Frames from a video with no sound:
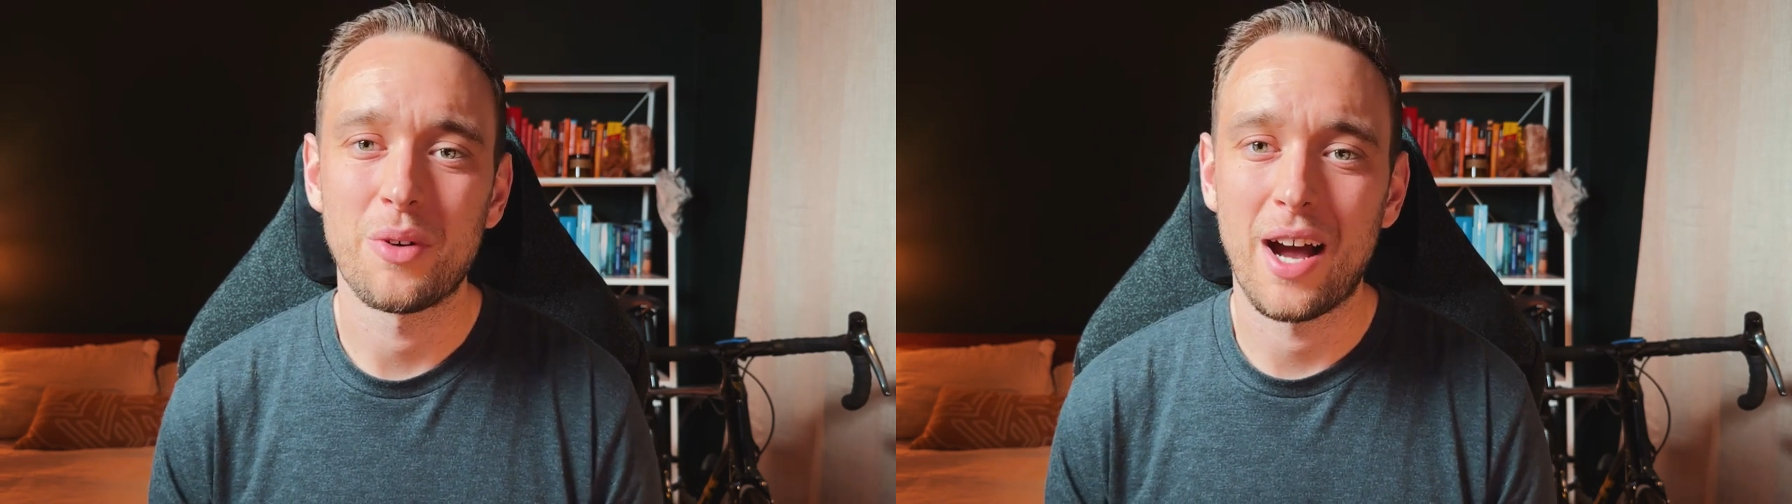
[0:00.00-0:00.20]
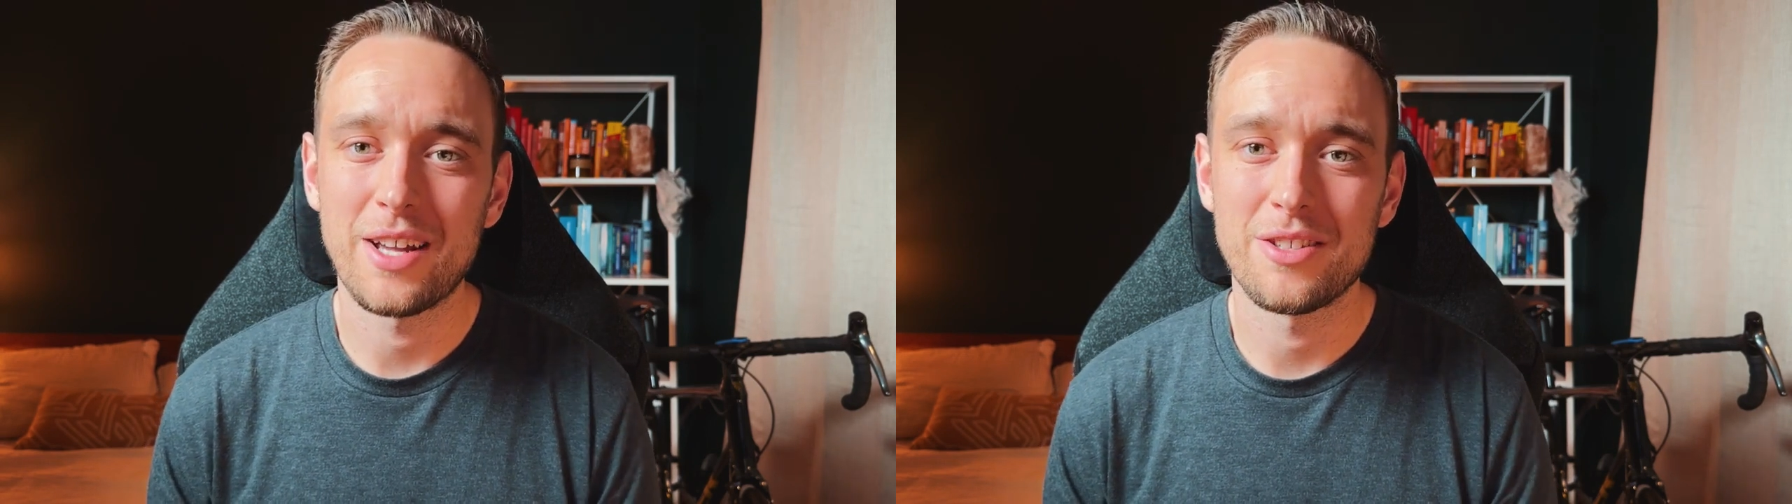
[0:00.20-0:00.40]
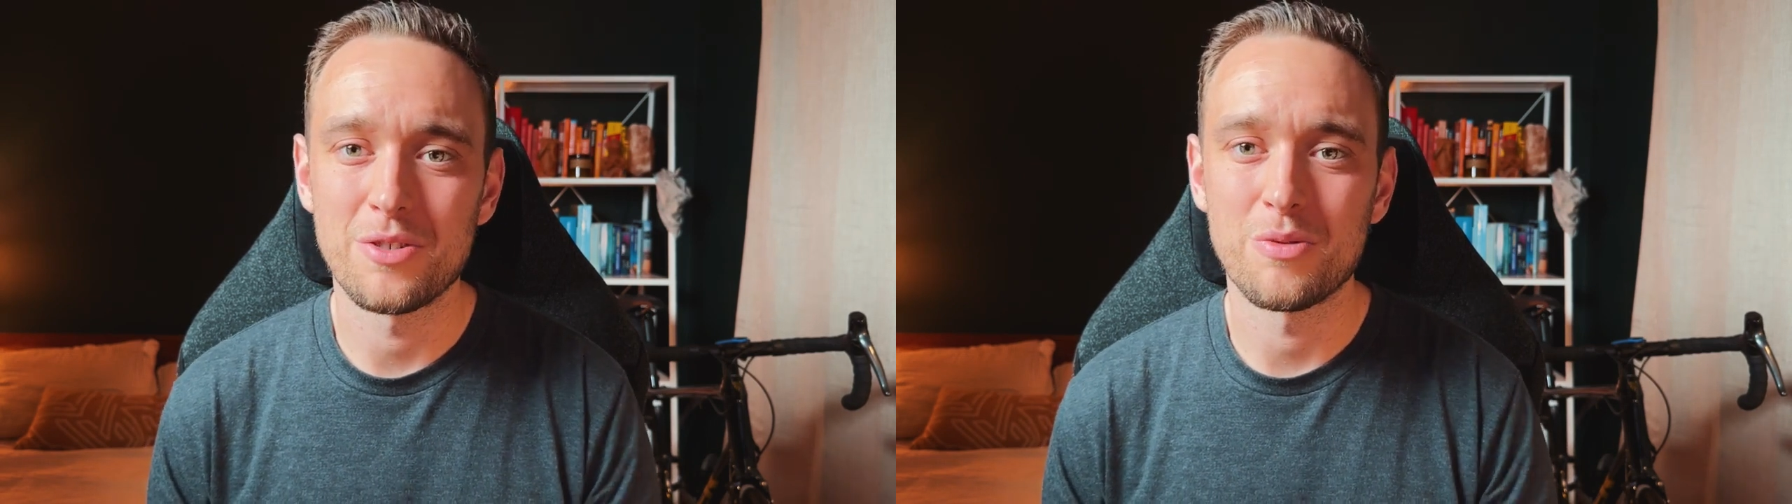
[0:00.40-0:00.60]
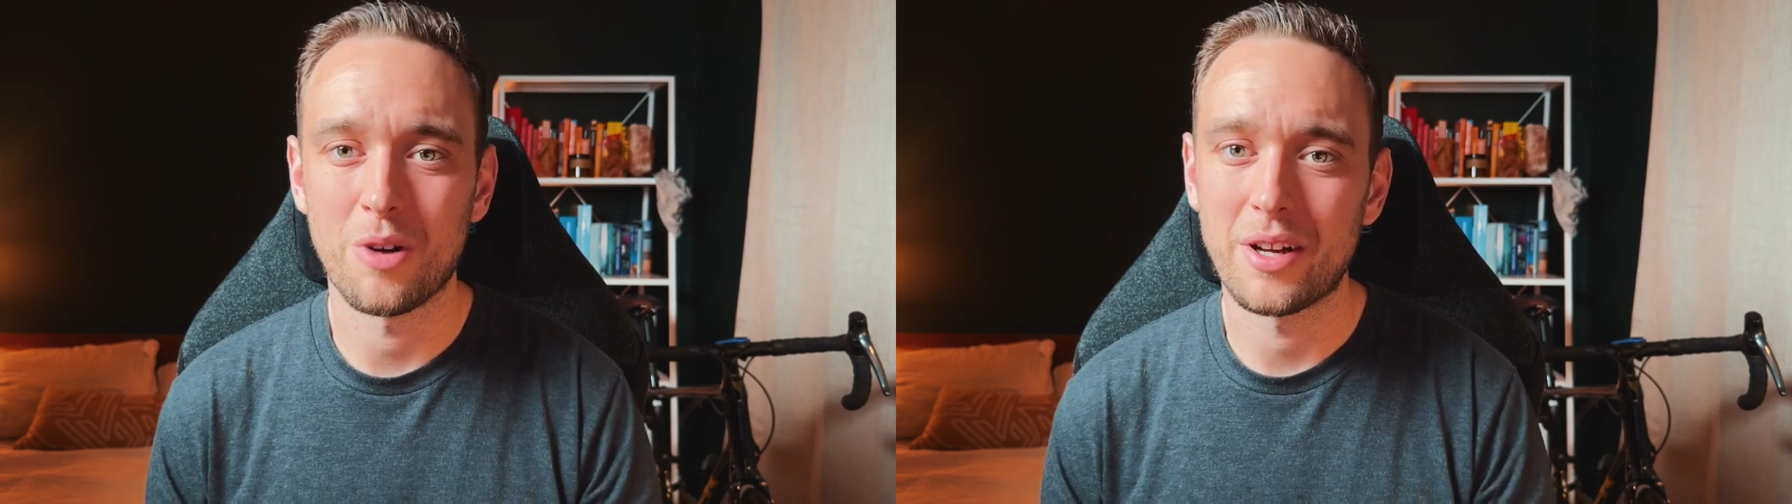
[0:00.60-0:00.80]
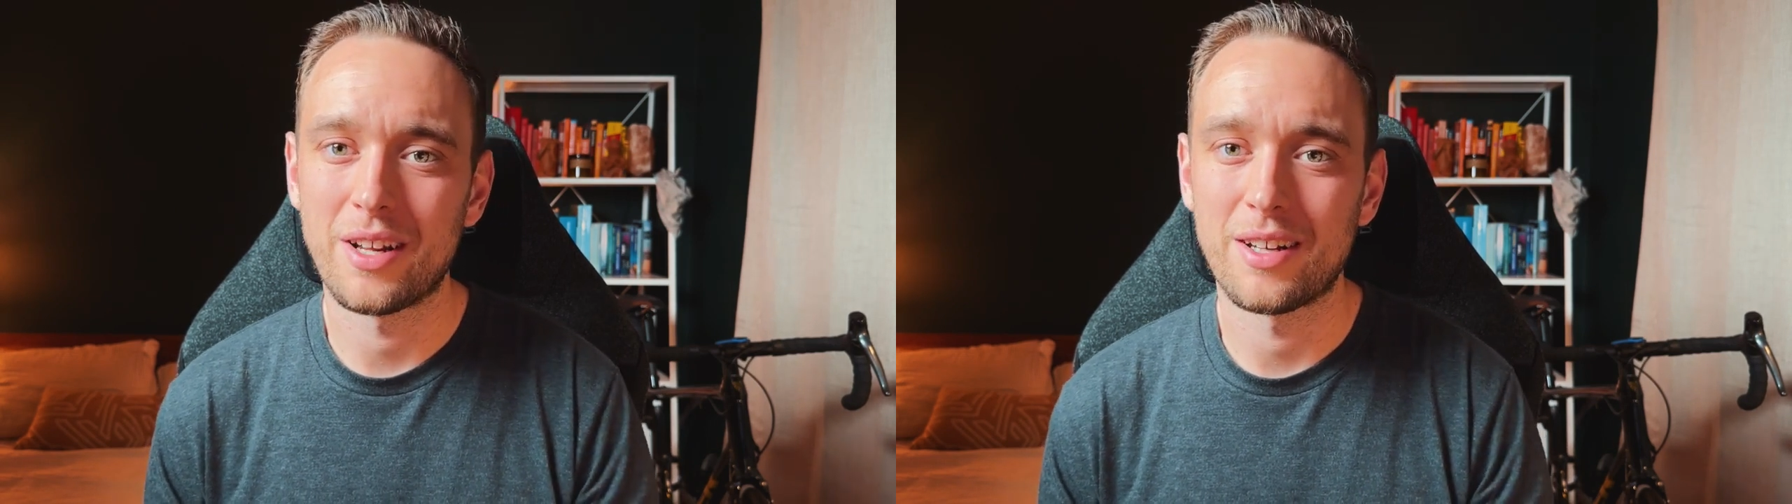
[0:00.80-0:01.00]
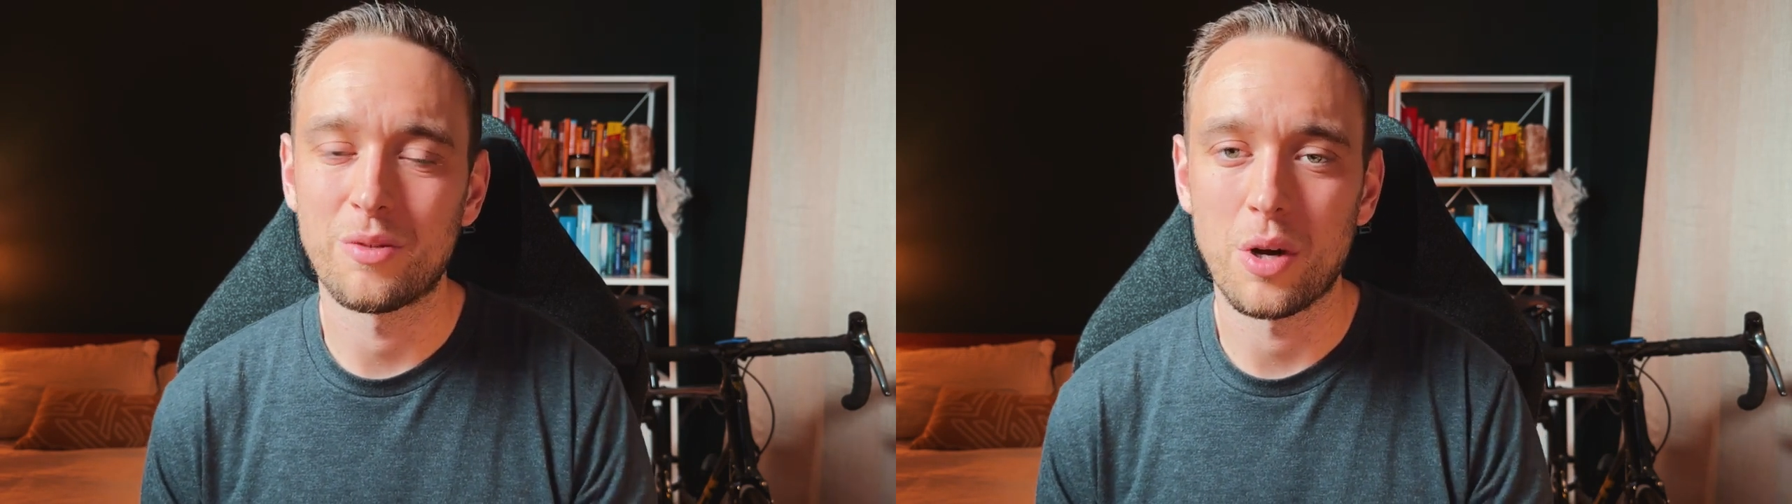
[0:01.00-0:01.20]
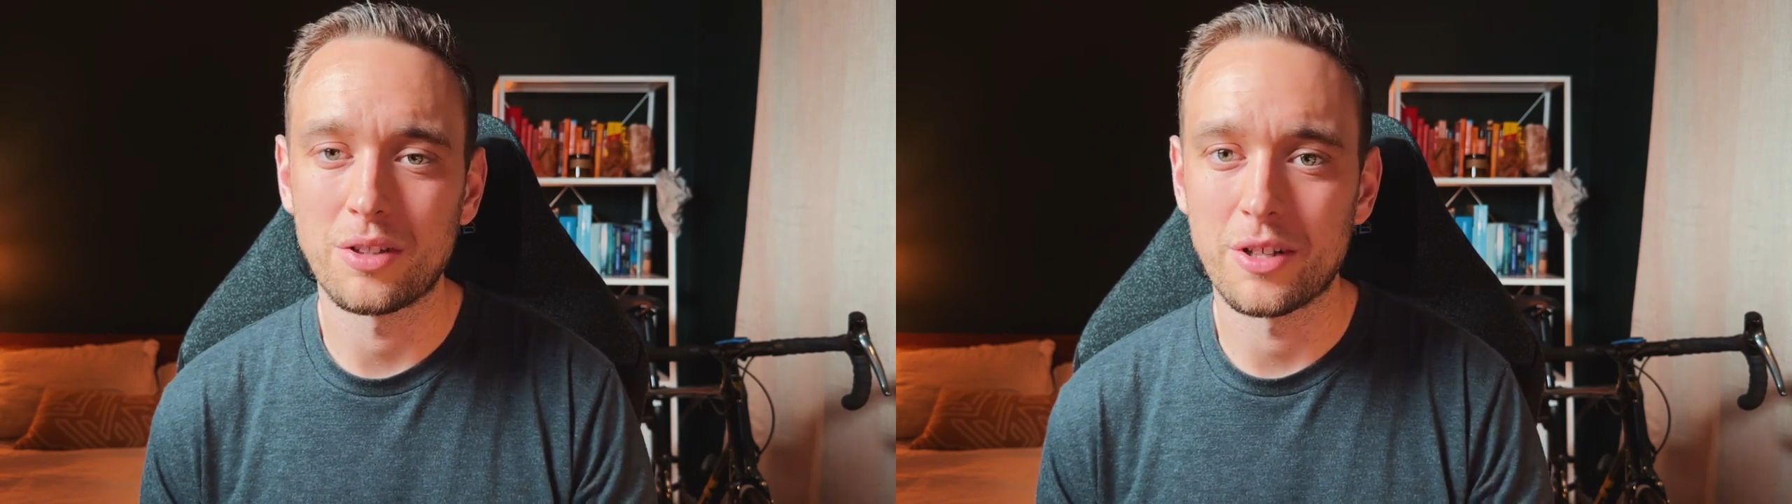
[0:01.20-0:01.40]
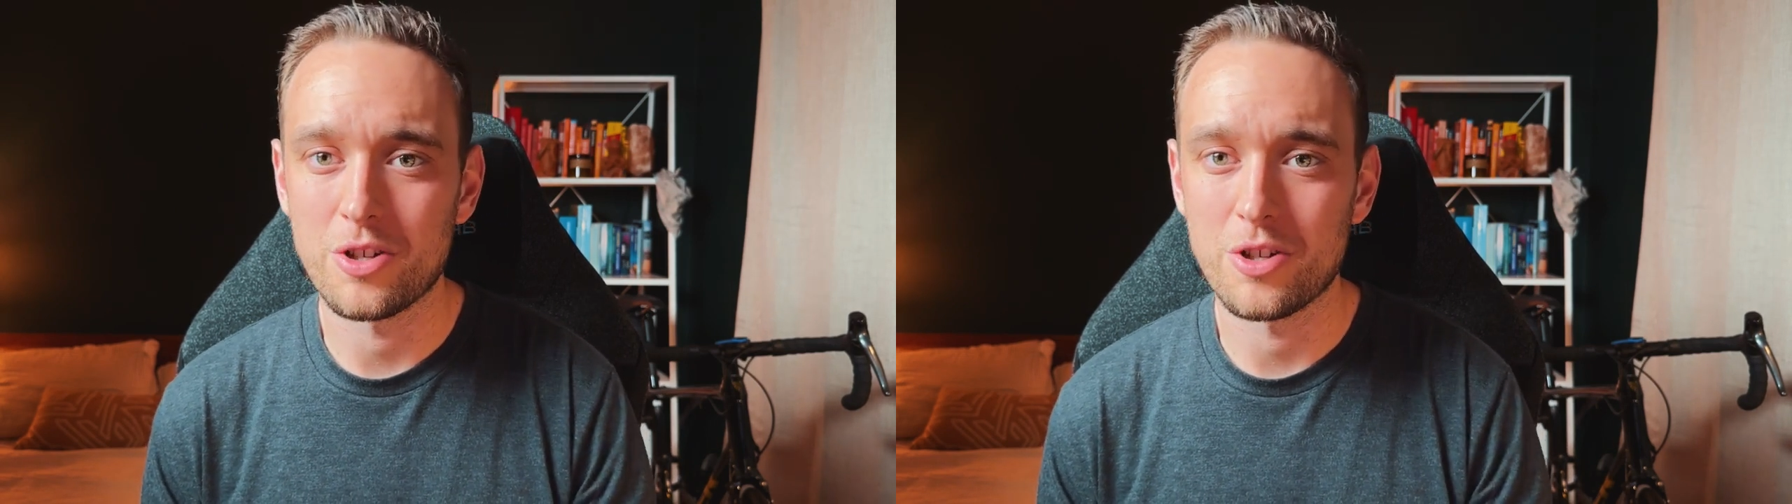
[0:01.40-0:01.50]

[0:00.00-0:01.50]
I do run on well-lit